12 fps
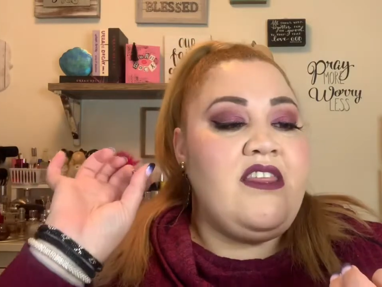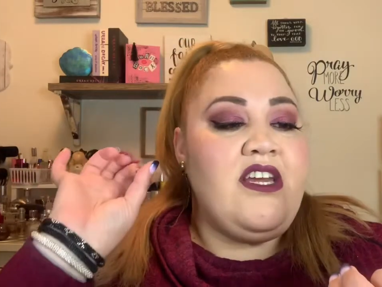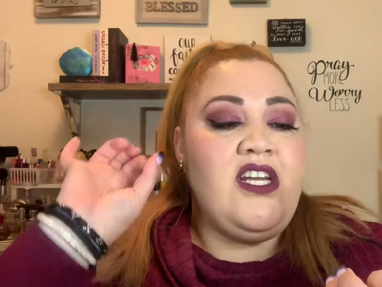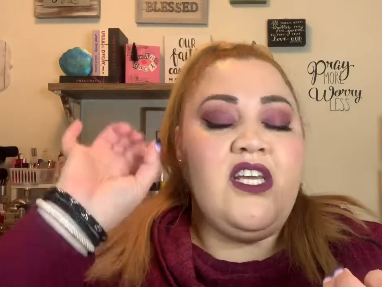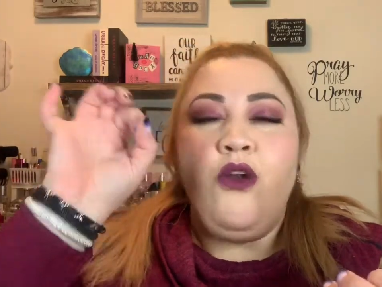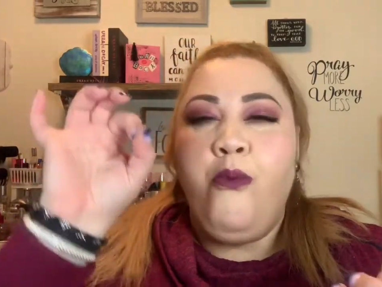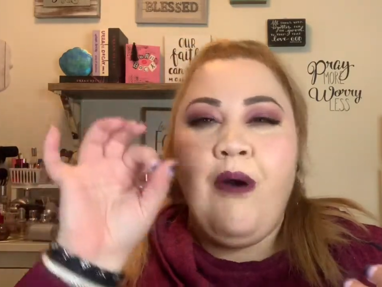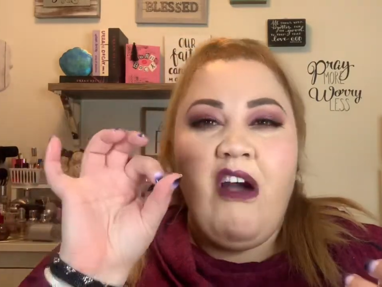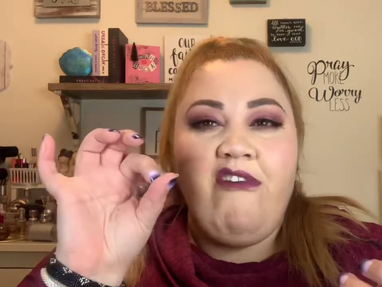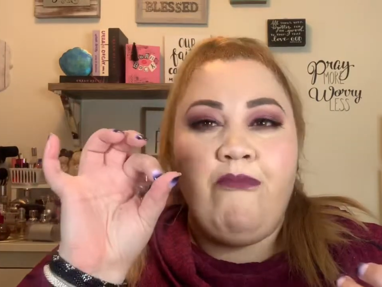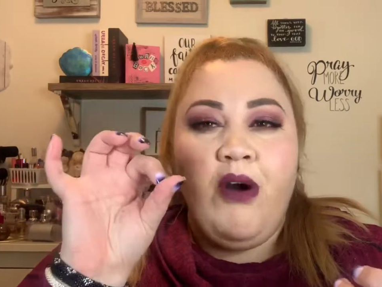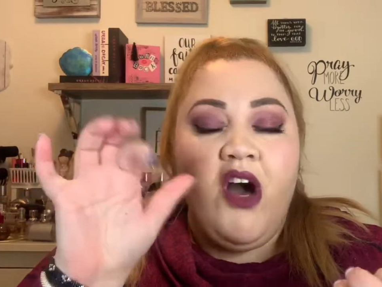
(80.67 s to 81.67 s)
They're little
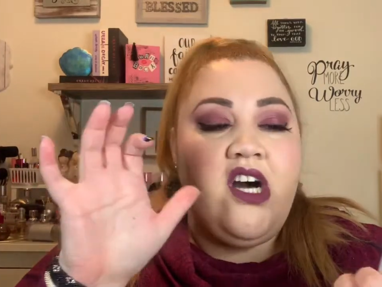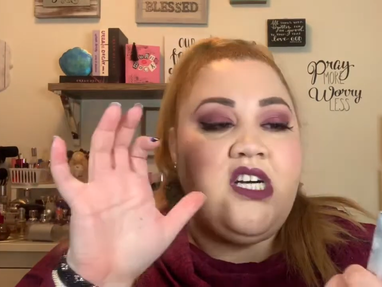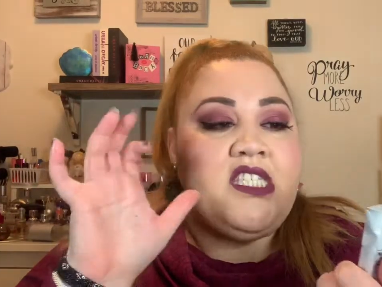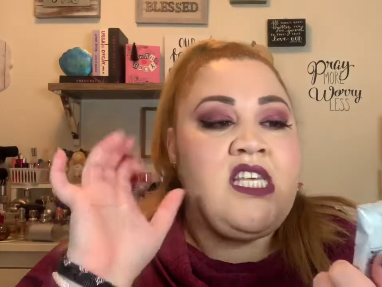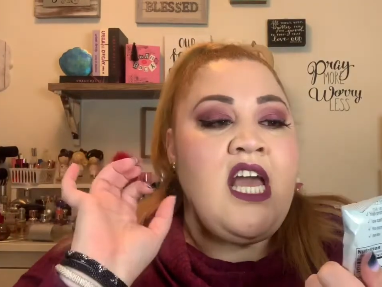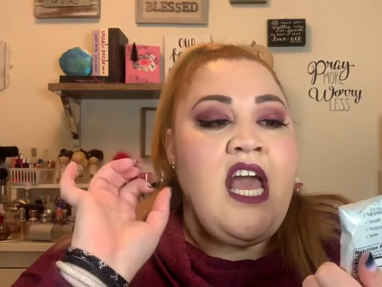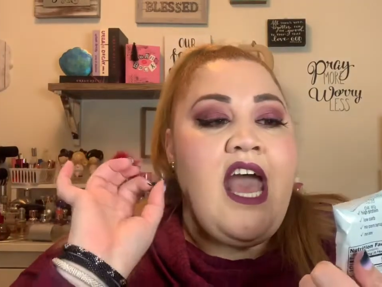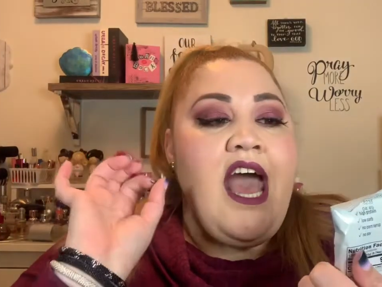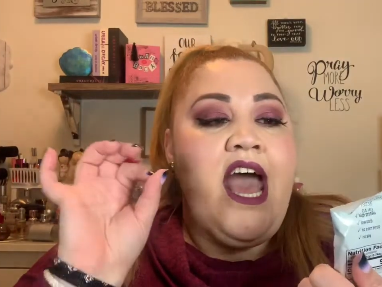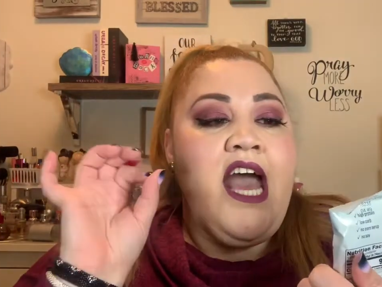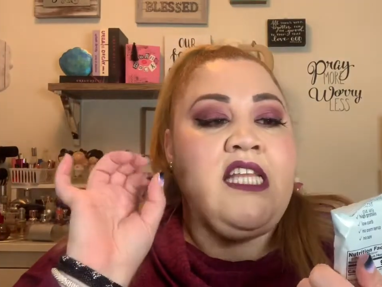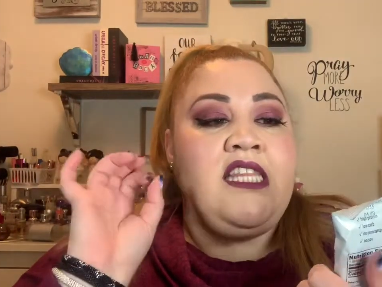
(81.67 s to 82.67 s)
puff balls
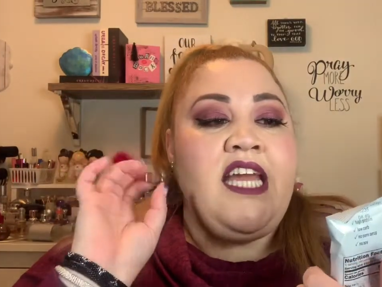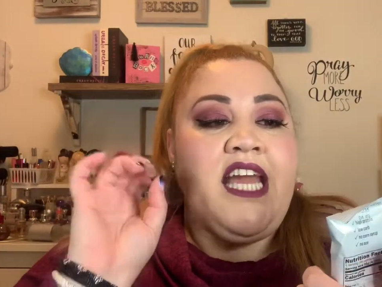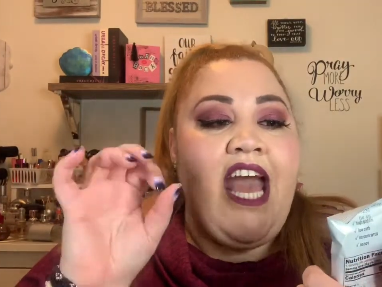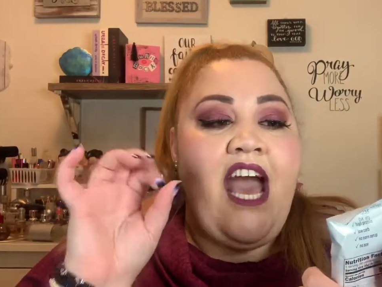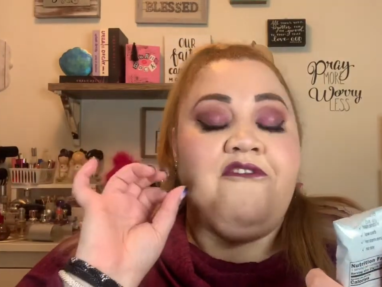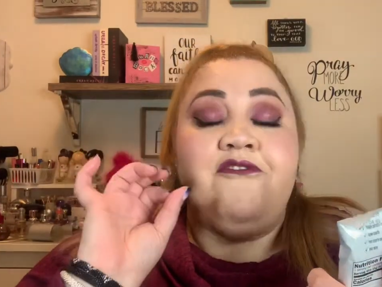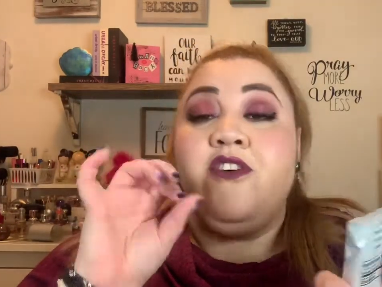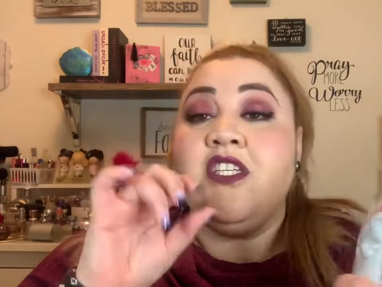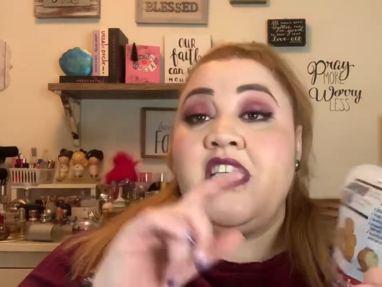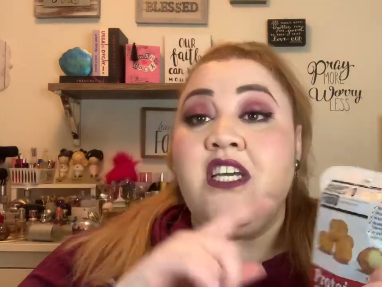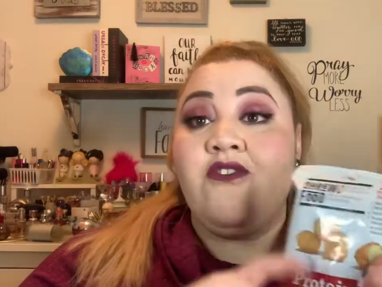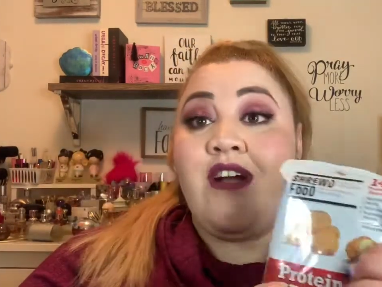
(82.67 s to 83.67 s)
and they have
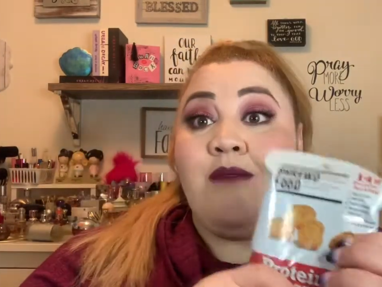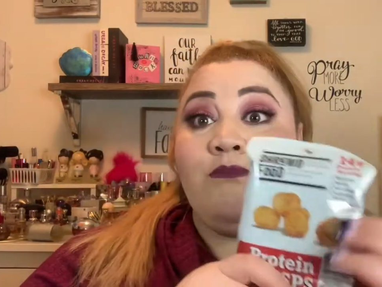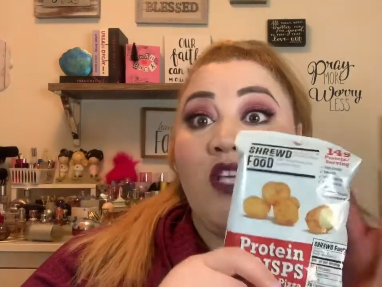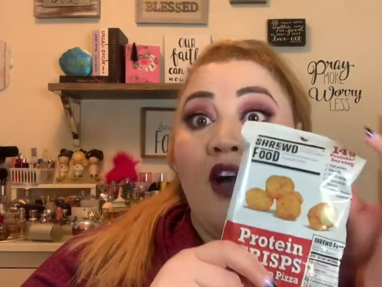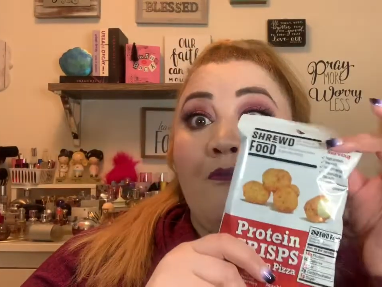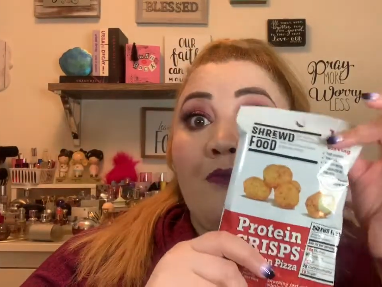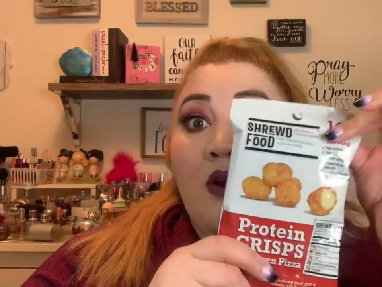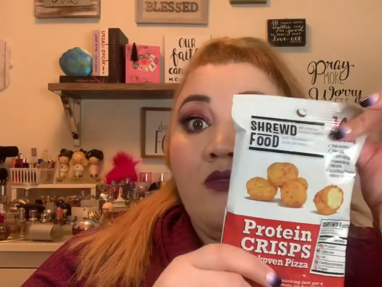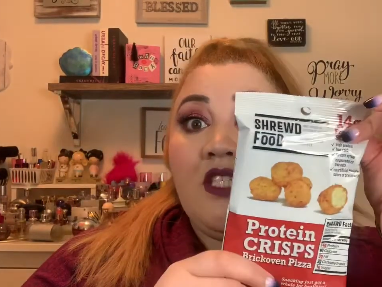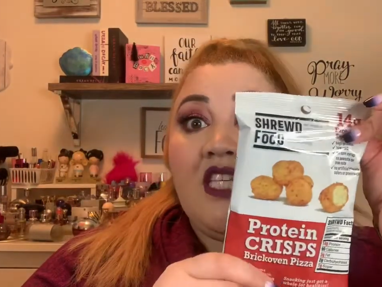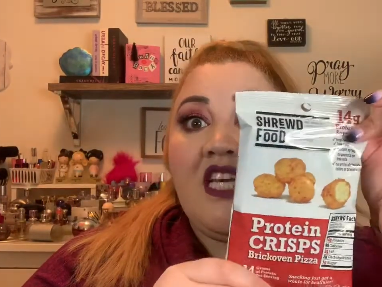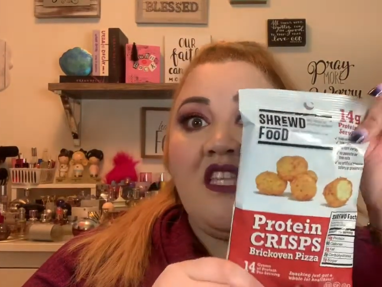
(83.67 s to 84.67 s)
14 grams of
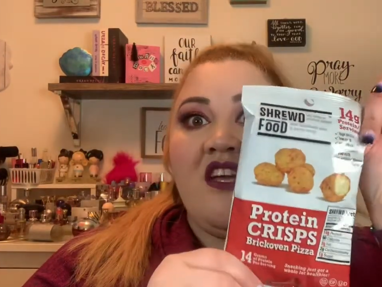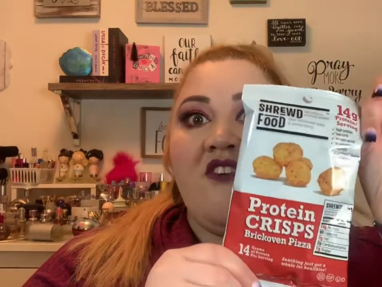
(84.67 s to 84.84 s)
protein.